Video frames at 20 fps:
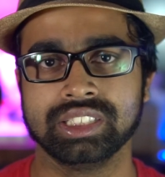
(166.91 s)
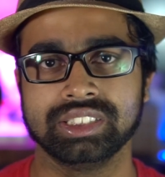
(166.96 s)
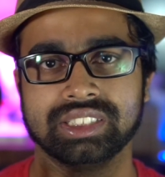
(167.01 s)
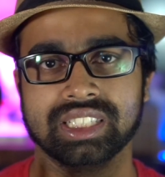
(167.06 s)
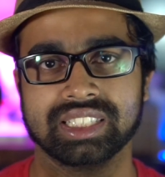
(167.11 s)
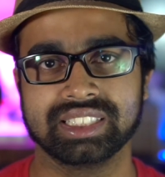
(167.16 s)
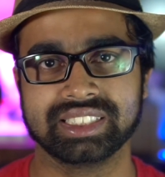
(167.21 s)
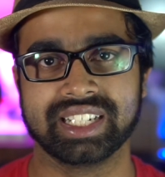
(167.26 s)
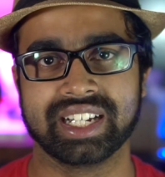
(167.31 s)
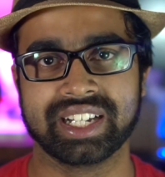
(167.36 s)

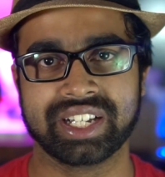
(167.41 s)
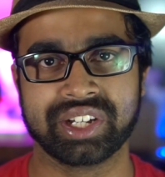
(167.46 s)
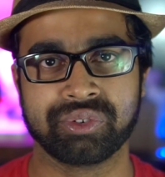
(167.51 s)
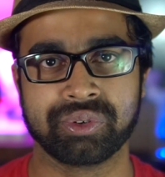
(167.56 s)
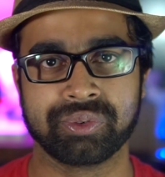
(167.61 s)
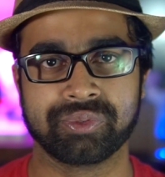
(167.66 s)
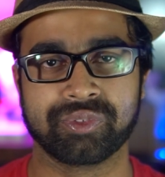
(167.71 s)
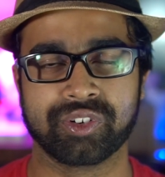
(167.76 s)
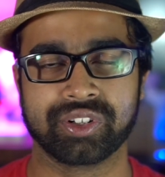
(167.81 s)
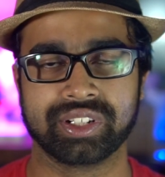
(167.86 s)
Just stay
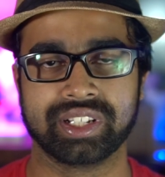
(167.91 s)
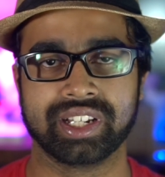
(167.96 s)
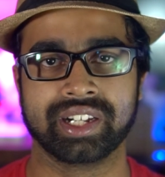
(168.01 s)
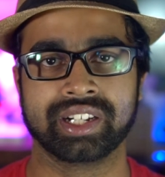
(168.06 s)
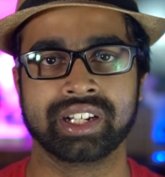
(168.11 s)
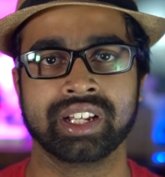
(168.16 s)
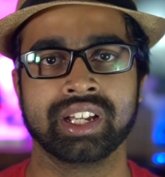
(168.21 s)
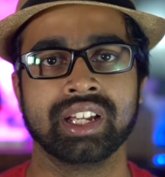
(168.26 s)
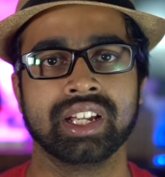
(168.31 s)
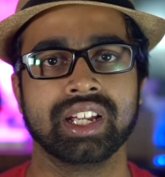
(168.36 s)
tuned for
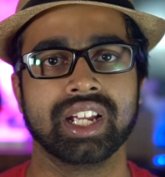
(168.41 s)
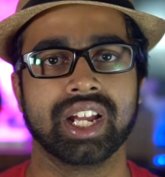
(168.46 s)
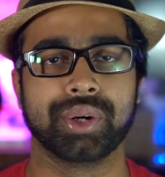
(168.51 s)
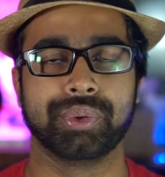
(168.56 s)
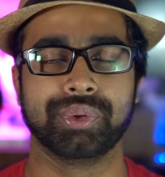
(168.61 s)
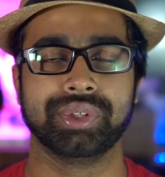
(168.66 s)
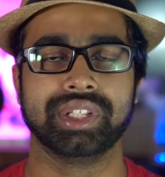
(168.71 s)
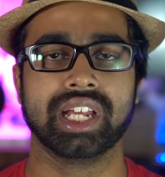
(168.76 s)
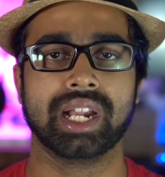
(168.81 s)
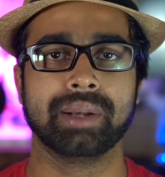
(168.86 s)
that.
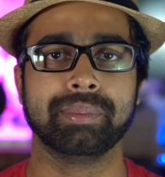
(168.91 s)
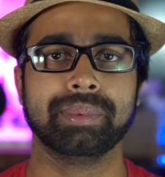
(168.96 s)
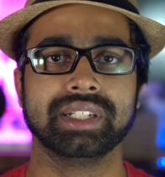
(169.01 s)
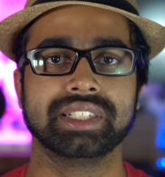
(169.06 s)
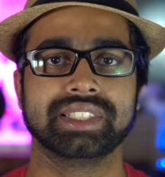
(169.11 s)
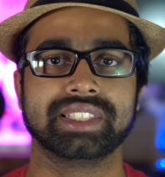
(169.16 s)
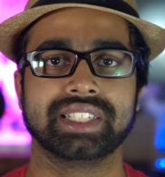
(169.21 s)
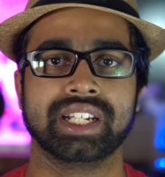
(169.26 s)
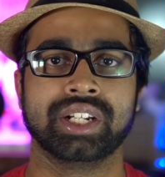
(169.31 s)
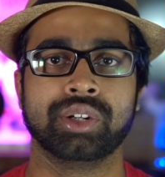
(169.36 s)
And with that
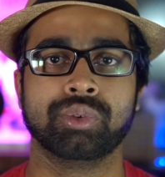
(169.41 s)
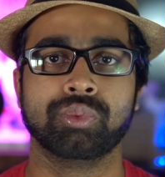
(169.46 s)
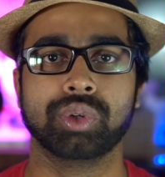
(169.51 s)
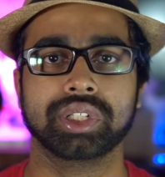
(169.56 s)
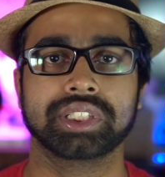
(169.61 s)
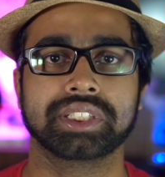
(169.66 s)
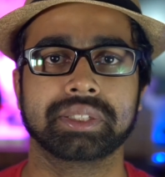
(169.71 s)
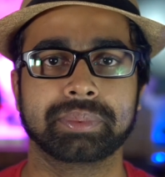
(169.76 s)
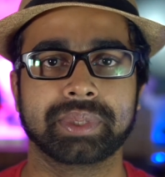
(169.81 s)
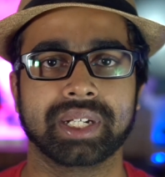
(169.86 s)
being said,
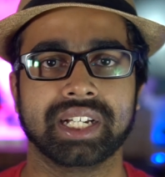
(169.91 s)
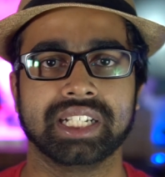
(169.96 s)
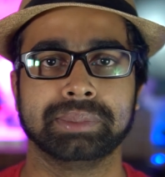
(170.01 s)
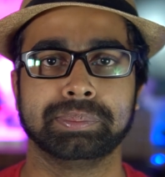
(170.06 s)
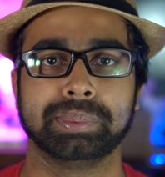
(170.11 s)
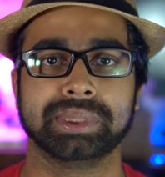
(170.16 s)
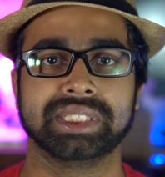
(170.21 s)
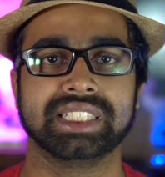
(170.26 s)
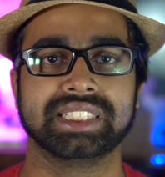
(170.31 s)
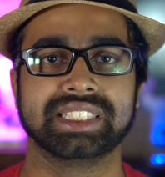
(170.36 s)
what's up guys,
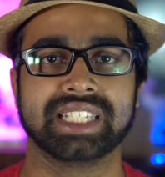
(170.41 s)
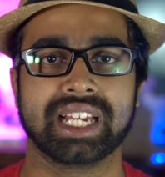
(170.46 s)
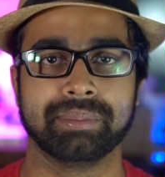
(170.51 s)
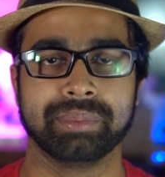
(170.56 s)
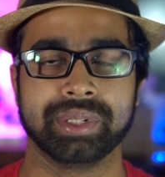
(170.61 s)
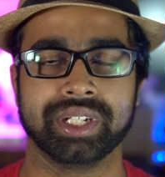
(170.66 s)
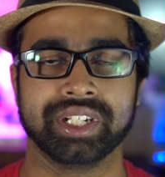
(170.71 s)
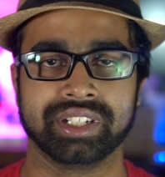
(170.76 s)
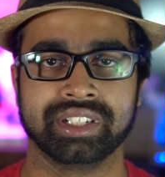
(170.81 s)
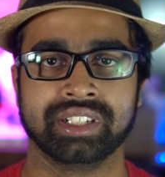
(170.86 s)
Pistol
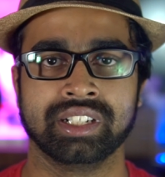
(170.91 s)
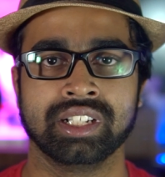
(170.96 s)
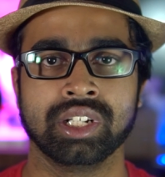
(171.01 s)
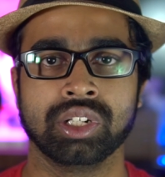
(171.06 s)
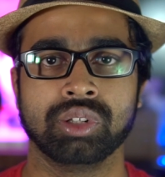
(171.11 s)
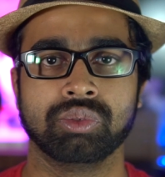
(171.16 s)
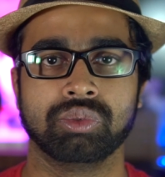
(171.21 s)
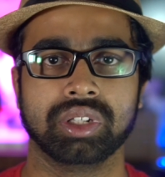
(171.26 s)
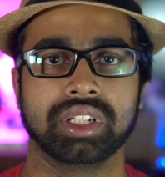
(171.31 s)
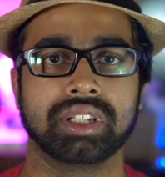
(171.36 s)
Sammy here.
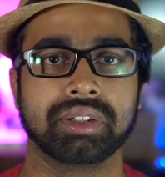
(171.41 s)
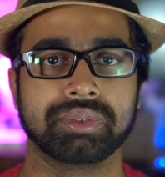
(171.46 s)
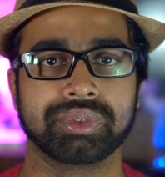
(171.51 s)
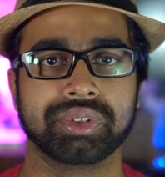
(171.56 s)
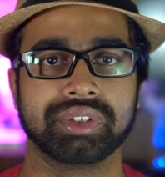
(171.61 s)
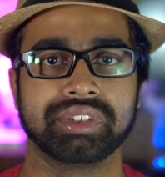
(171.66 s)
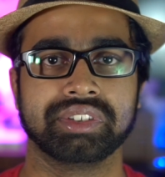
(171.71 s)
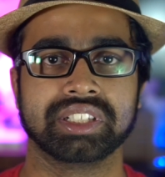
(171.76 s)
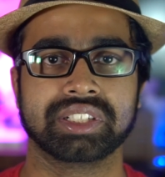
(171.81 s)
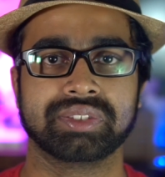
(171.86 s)
Welcome
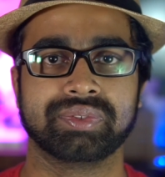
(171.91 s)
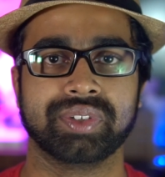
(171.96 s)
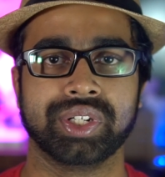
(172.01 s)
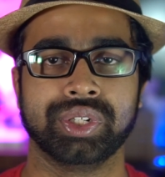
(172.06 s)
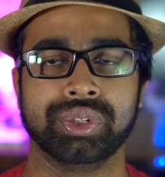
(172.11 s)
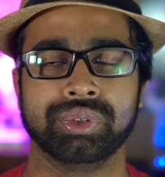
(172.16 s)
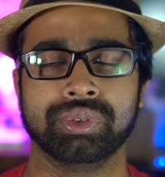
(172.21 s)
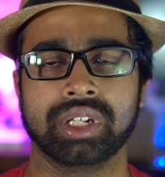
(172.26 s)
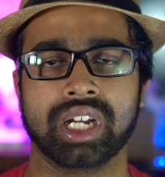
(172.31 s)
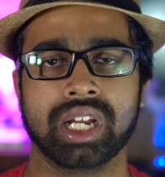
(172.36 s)
to a new
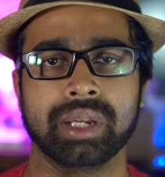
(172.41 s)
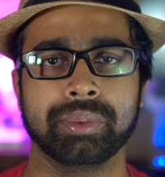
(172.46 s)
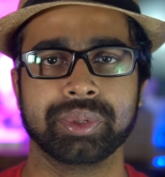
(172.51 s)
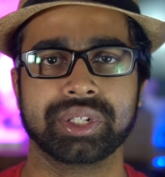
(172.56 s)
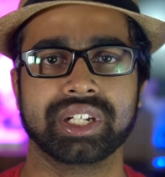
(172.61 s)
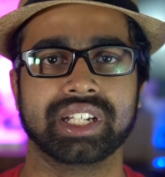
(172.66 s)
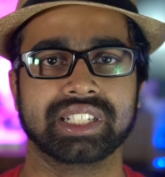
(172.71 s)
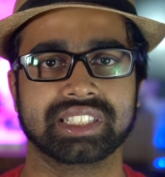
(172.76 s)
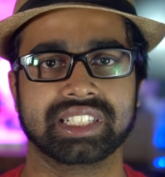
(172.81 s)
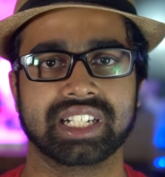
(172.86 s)
video. I hope you
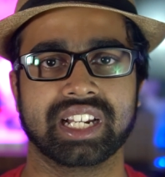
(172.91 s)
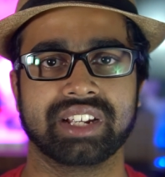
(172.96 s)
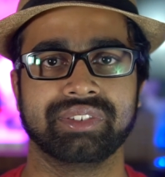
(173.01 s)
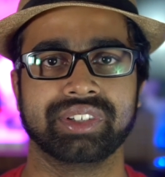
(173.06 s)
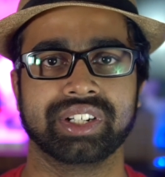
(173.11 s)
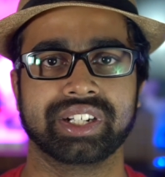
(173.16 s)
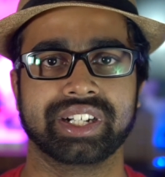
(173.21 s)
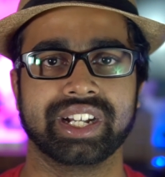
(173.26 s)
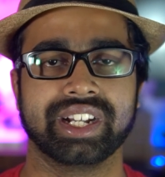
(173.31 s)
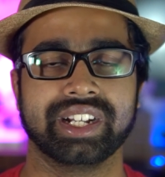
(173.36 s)
guys are
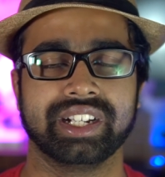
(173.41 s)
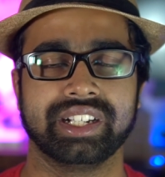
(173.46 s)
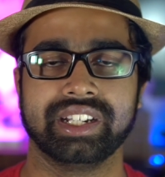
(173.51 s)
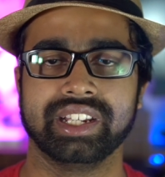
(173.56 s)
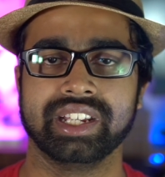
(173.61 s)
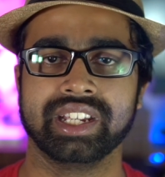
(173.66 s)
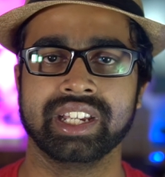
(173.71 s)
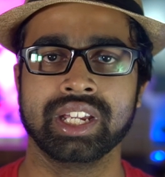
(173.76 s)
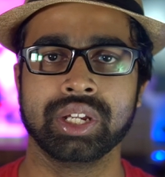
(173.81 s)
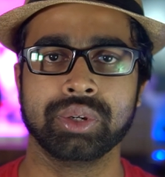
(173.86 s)
having a great
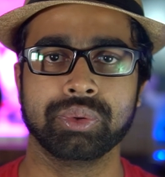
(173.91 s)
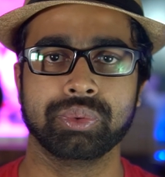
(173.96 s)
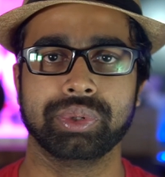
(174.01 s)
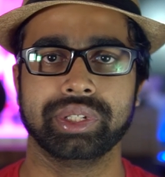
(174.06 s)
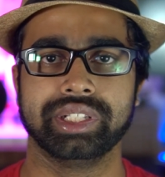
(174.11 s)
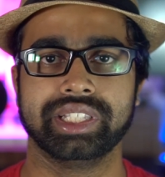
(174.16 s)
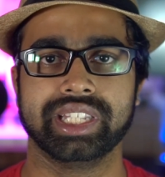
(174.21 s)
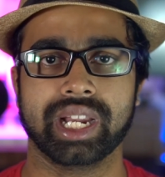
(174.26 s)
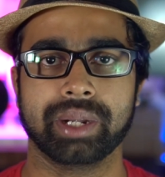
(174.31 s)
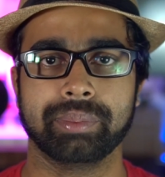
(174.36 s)
day.
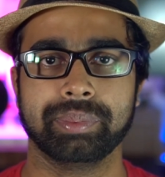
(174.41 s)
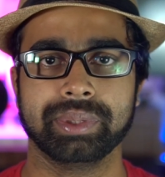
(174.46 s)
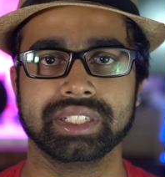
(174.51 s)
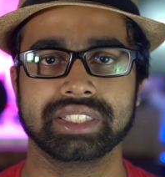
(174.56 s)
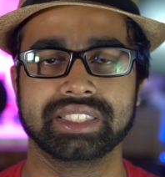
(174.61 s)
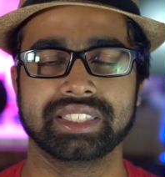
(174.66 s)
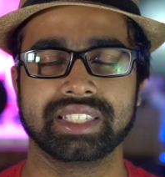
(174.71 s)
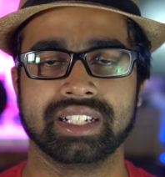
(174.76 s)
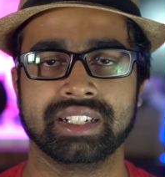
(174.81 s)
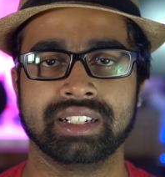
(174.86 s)
With that
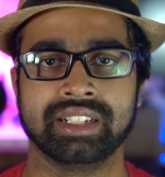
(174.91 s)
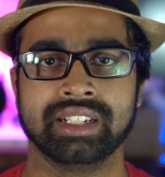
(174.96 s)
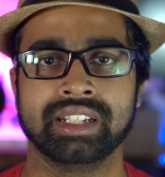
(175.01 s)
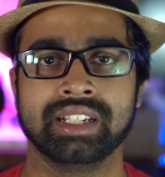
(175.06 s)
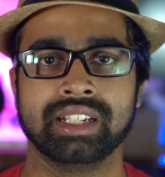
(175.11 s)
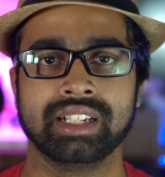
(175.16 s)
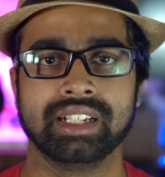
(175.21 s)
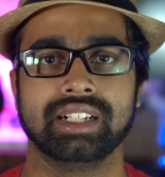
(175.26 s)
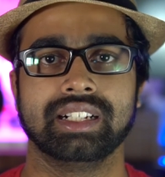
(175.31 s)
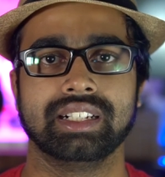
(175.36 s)
being said,
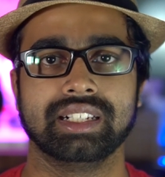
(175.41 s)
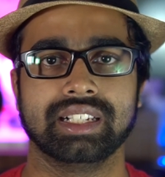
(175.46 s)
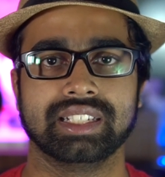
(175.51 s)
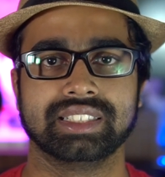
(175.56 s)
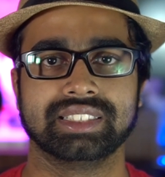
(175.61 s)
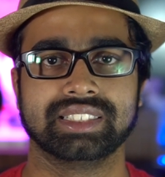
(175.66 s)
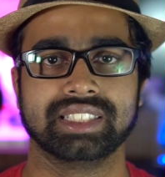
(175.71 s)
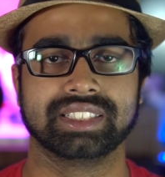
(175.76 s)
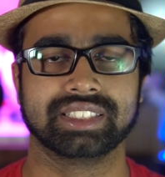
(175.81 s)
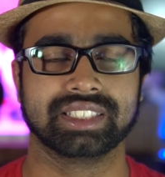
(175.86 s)

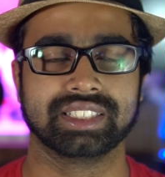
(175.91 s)
let's get